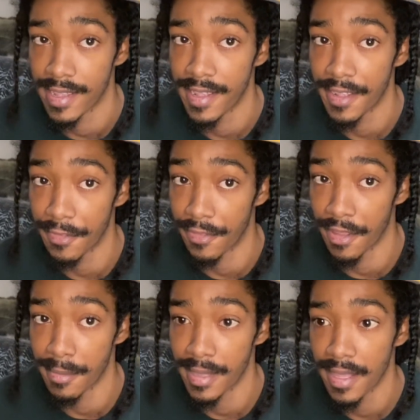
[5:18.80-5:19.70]
You
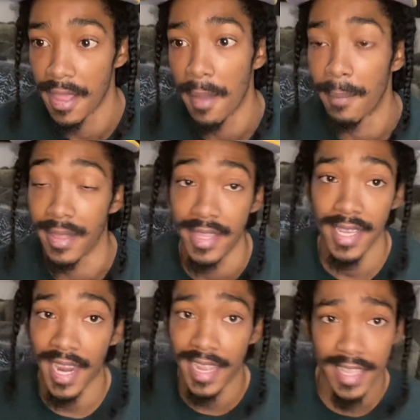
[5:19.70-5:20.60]
feel me? But
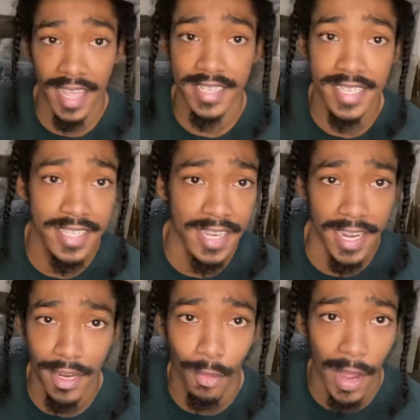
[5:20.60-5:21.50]
then I guess he
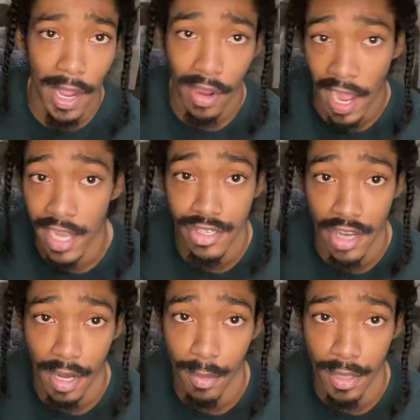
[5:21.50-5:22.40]
signed a wild
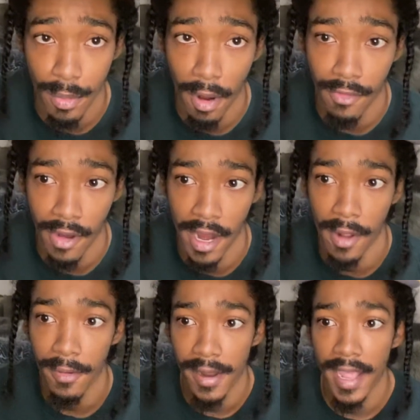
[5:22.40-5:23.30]
contract with
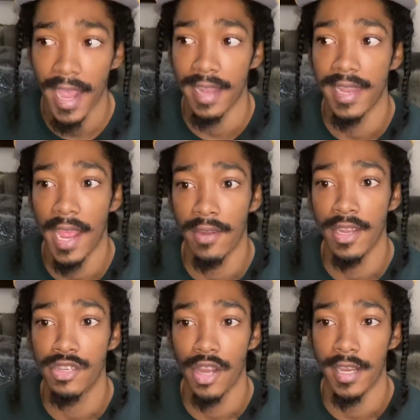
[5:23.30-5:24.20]
URL, and now they
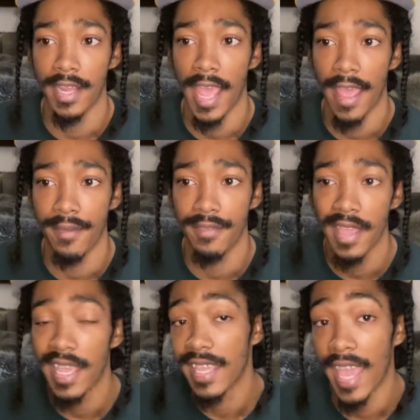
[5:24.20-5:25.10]
trying to have
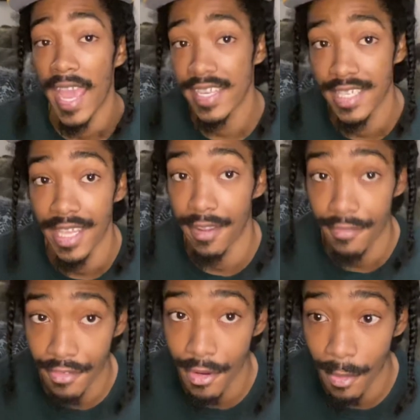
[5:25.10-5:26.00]
Cassie and
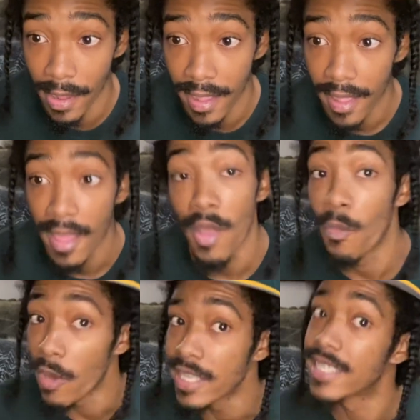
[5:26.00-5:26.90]
Freeway.
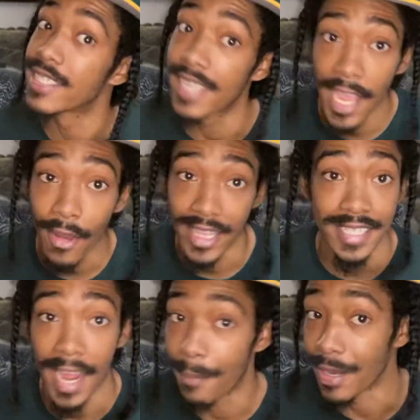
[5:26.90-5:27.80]
Which still has
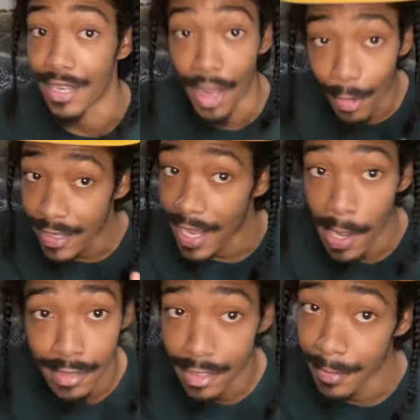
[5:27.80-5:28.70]
not been no
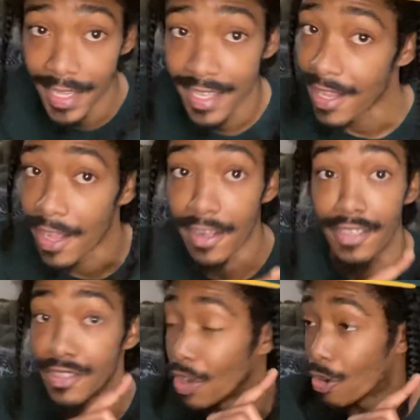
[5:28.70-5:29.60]
announcement,
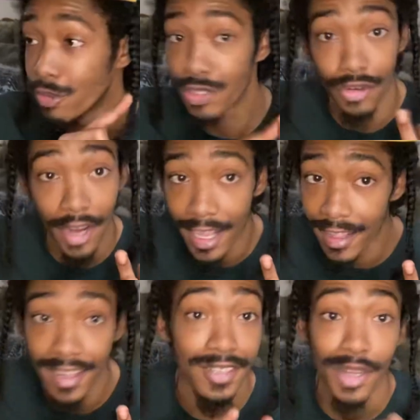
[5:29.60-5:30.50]
no
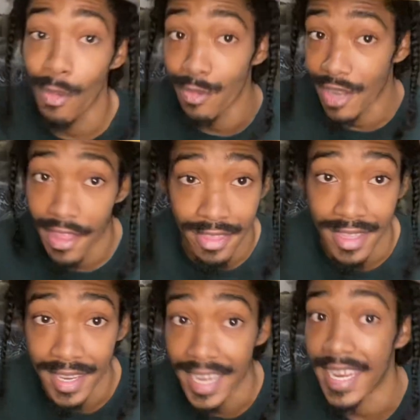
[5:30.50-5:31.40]
trailer, no
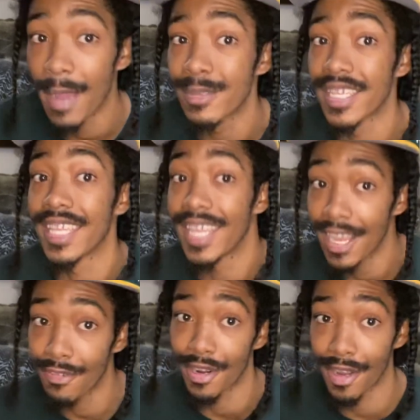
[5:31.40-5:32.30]
nothing. And that was a
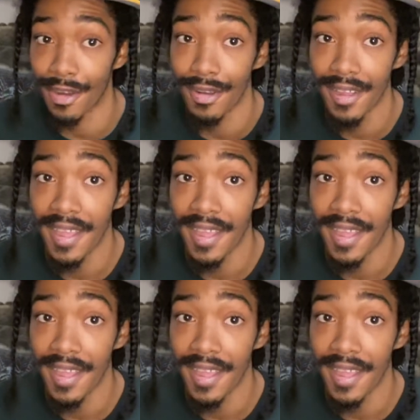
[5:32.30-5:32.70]
year ago.